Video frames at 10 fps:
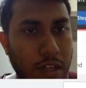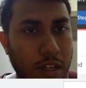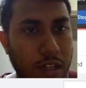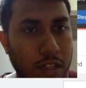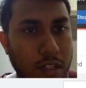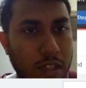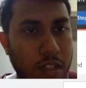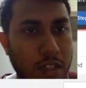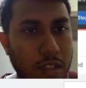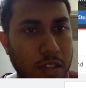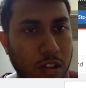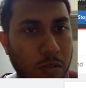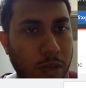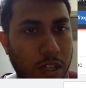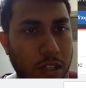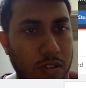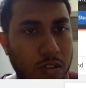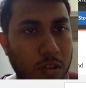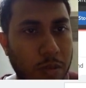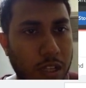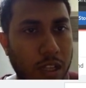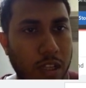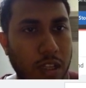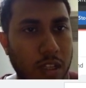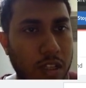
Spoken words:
r comma s comma a